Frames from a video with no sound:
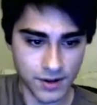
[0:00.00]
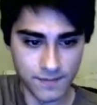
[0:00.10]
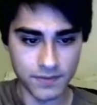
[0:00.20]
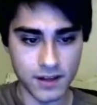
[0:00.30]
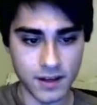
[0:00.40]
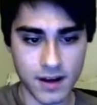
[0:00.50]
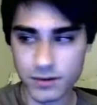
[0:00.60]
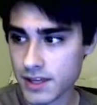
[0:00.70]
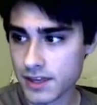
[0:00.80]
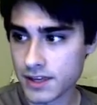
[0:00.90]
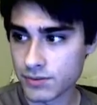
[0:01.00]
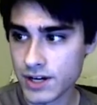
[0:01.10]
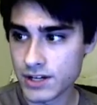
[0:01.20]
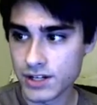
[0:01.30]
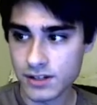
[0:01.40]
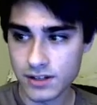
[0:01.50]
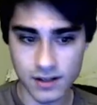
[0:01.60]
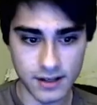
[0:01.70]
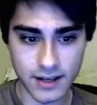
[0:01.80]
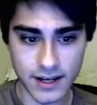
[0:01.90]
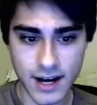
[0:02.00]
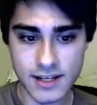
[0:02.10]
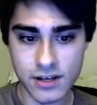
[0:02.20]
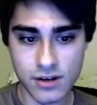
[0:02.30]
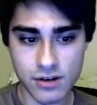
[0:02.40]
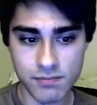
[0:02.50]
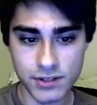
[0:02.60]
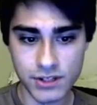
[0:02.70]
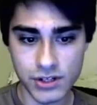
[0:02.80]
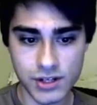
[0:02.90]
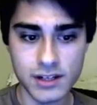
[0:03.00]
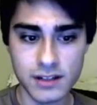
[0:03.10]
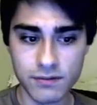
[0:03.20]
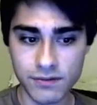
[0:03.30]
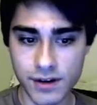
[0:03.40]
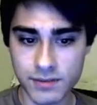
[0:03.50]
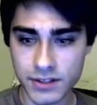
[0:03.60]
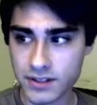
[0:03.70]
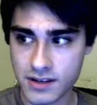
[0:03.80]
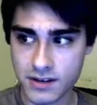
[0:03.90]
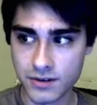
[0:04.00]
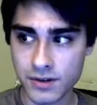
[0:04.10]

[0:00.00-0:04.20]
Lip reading: I would say this region is ideal positioning for him to see you.